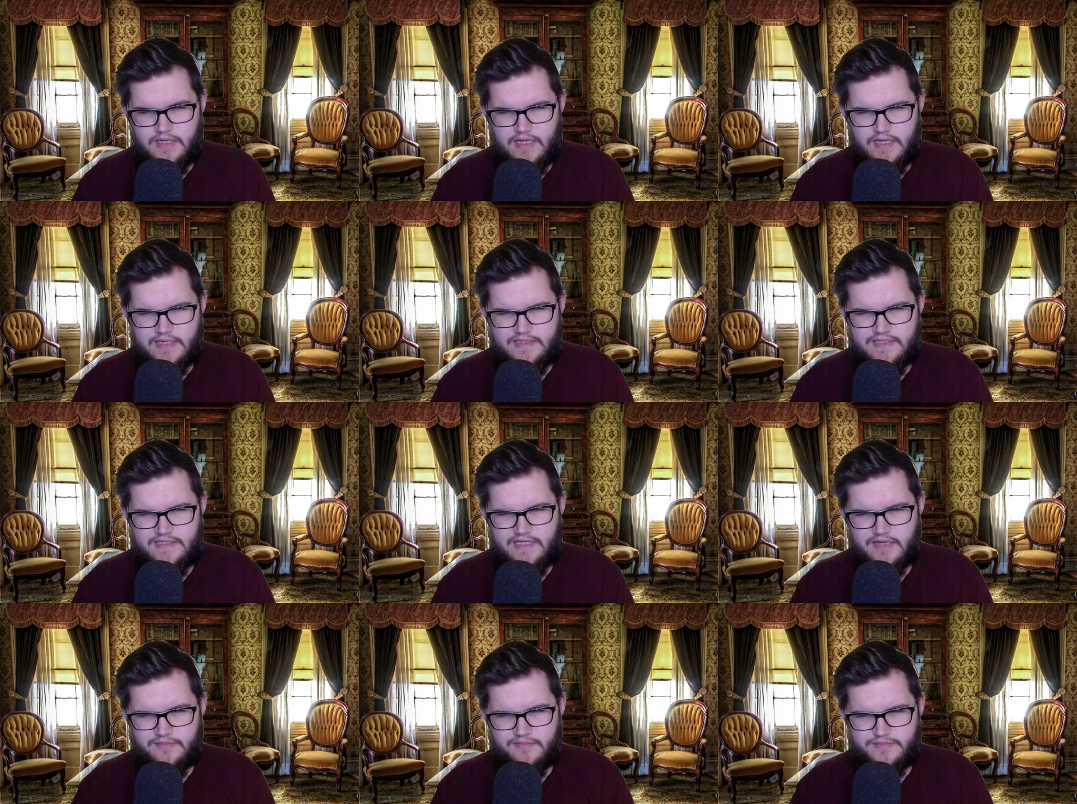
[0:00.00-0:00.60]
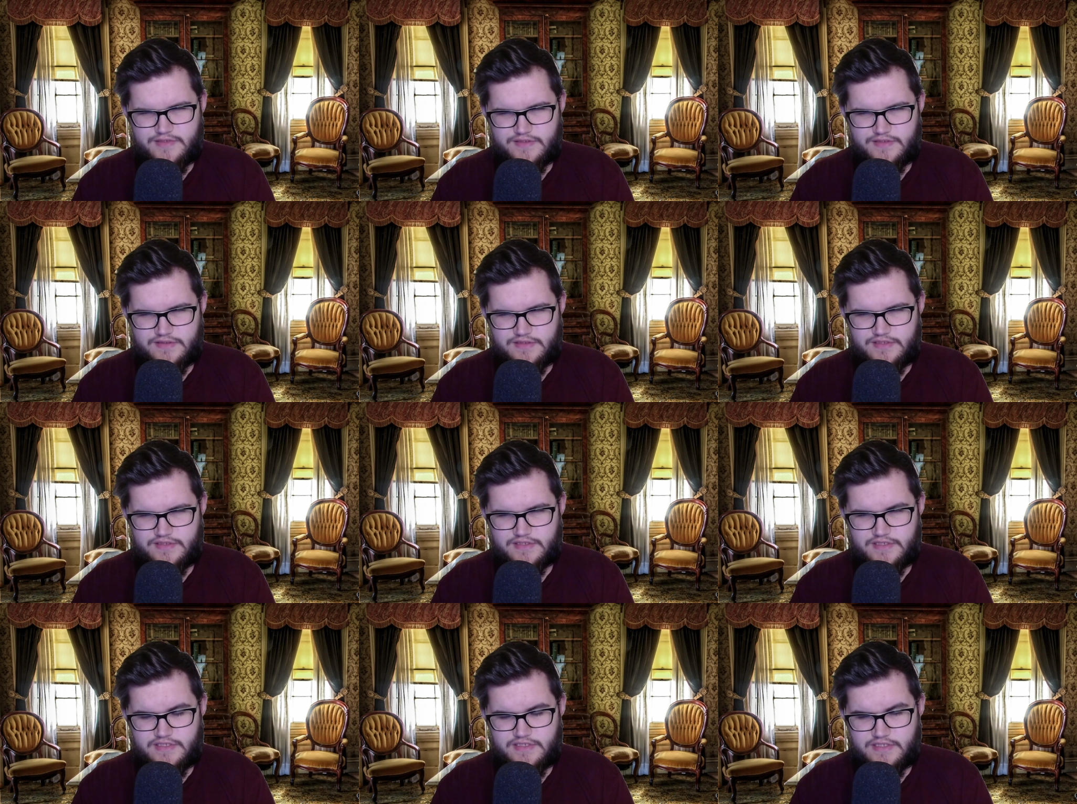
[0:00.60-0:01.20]
In the absence
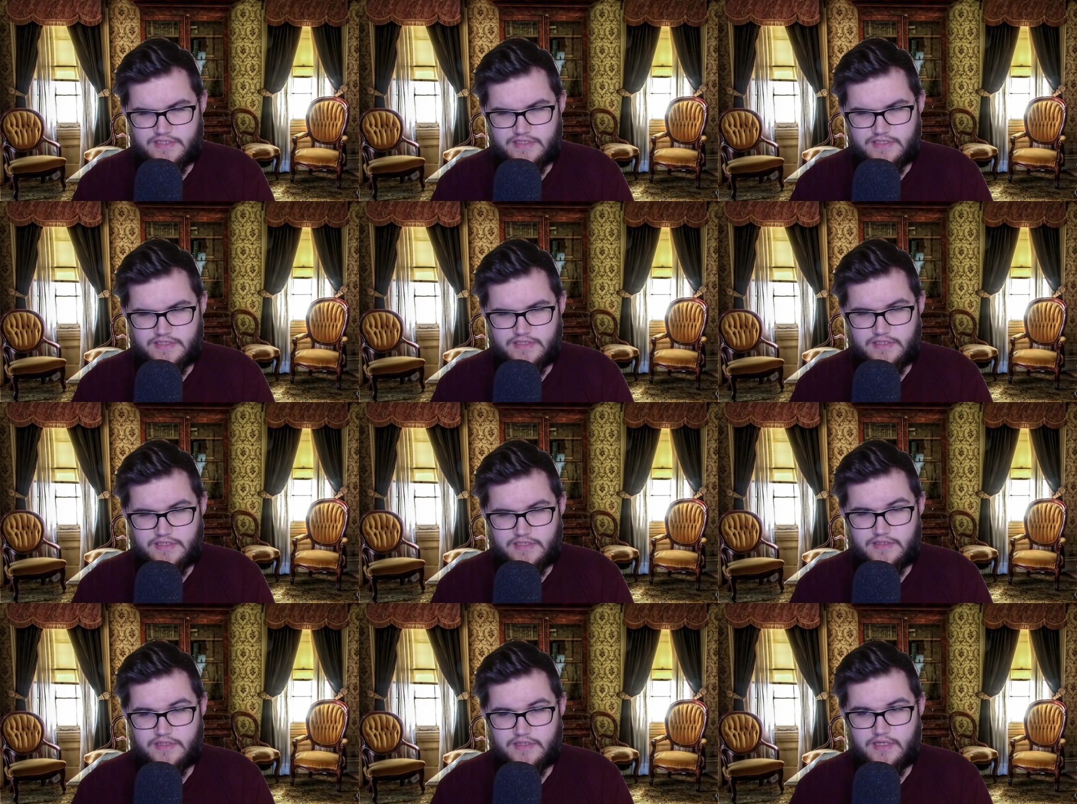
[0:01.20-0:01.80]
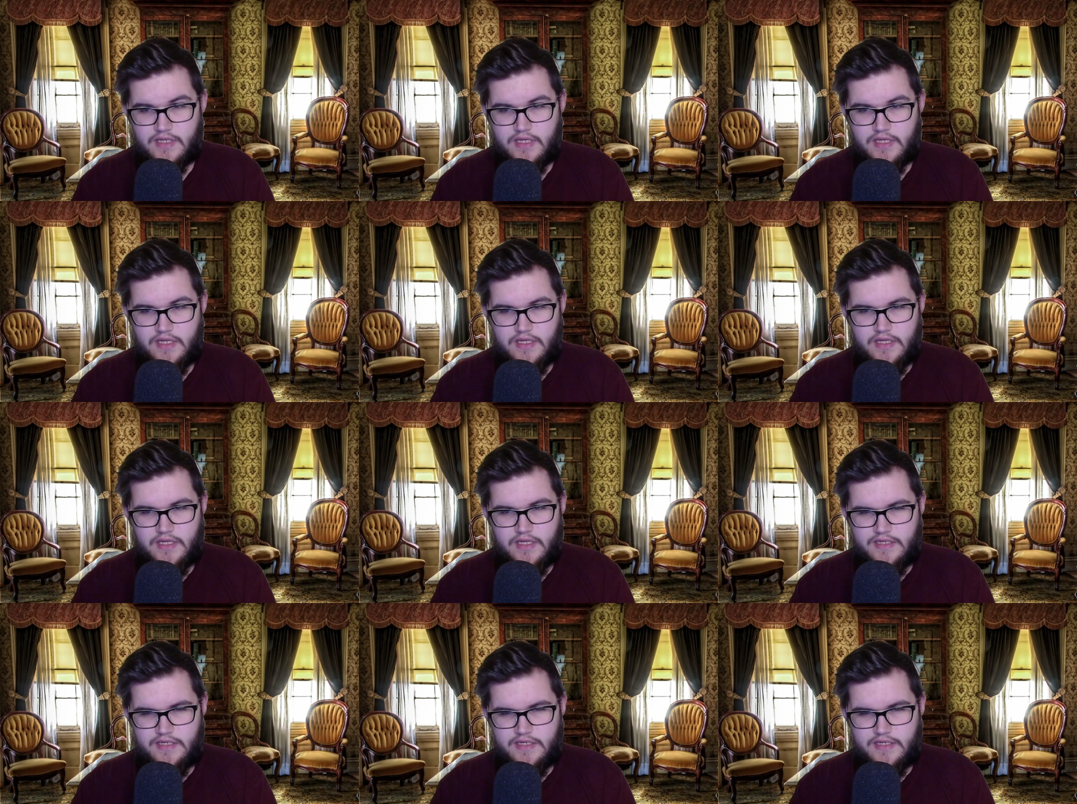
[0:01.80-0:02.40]
of Jane,
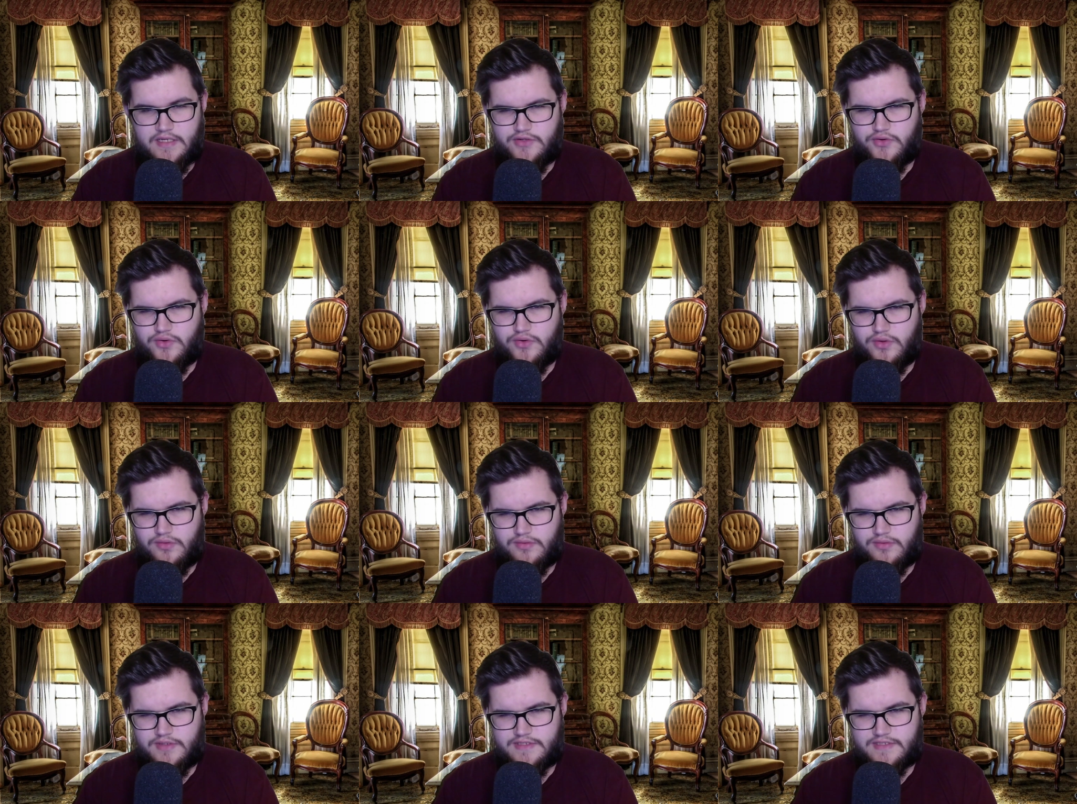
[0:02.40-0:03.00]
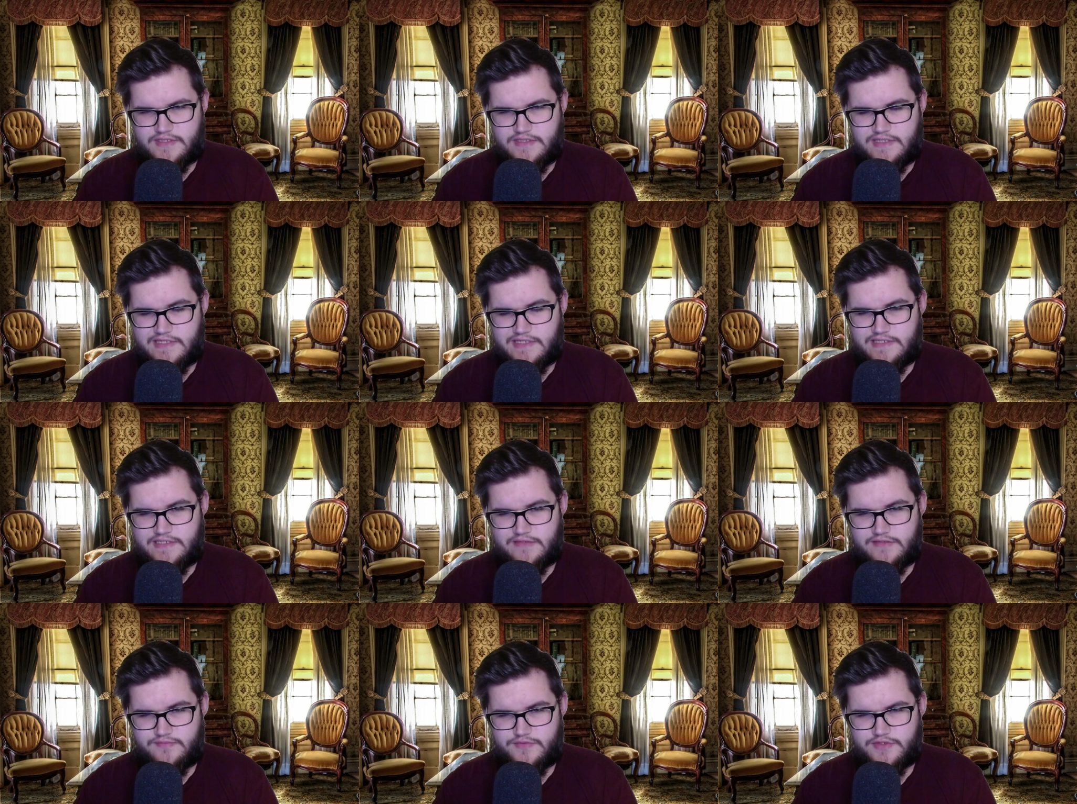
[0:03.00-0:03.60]
he always
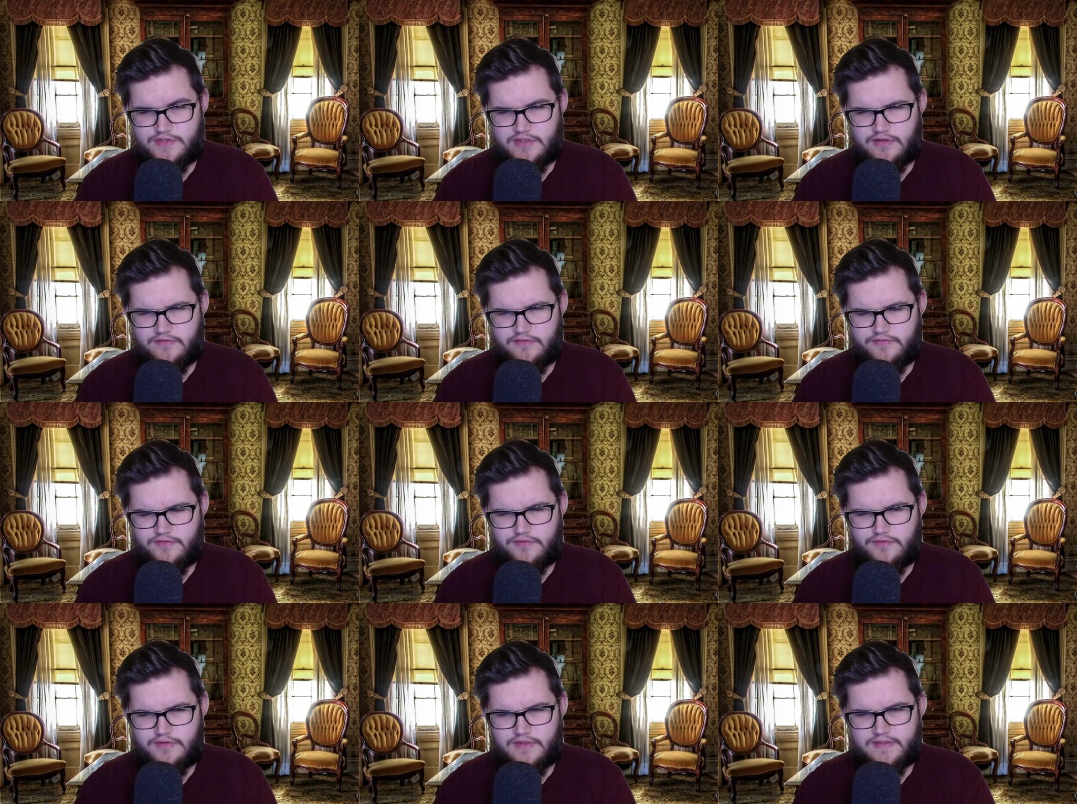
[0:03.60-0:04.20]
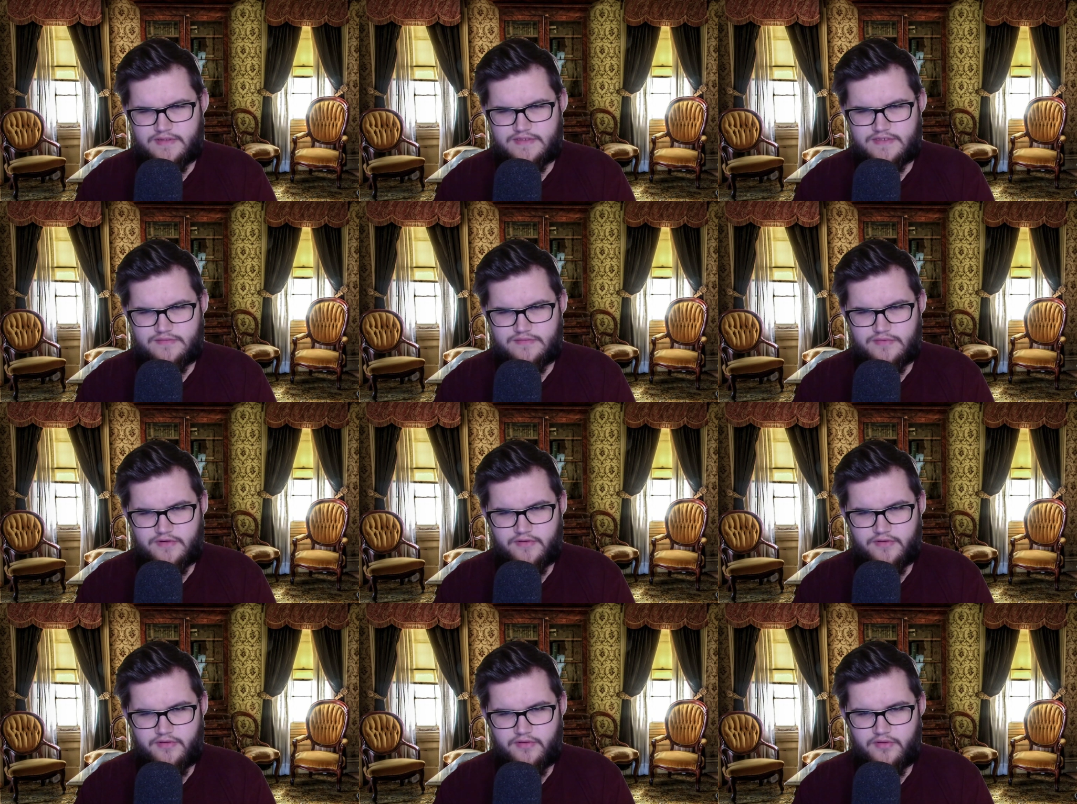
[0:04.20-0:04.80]
attached himself to
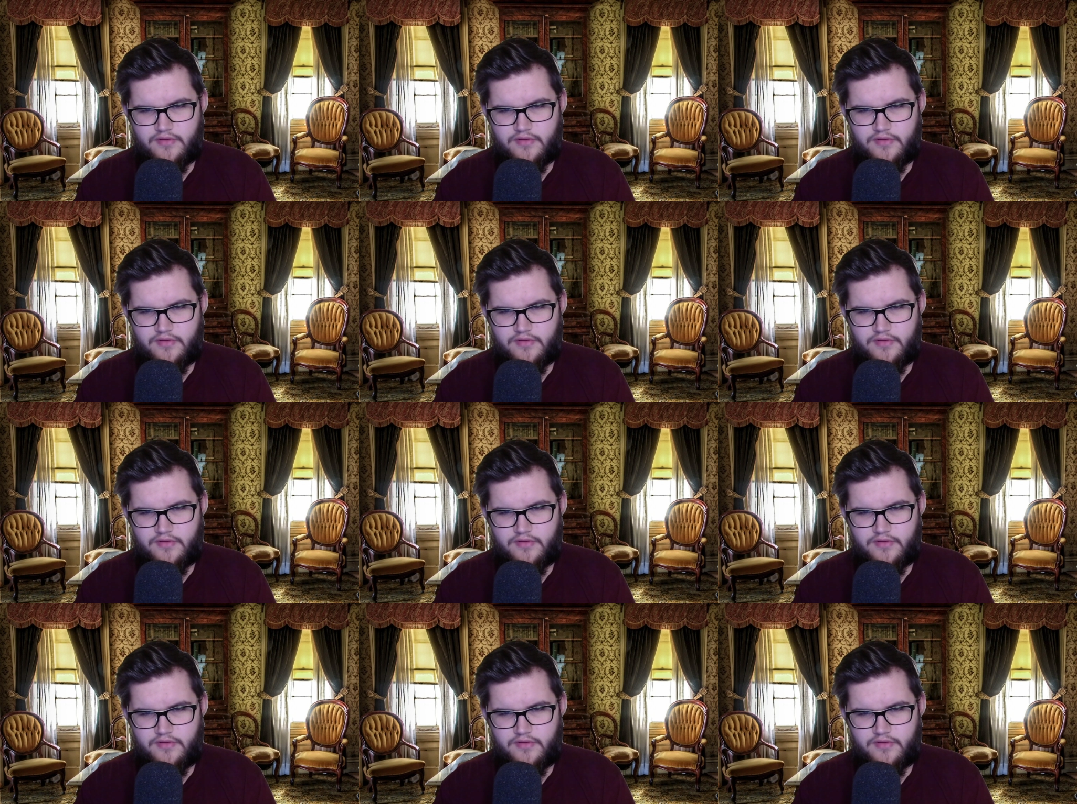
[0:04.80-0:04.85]
Elizabeth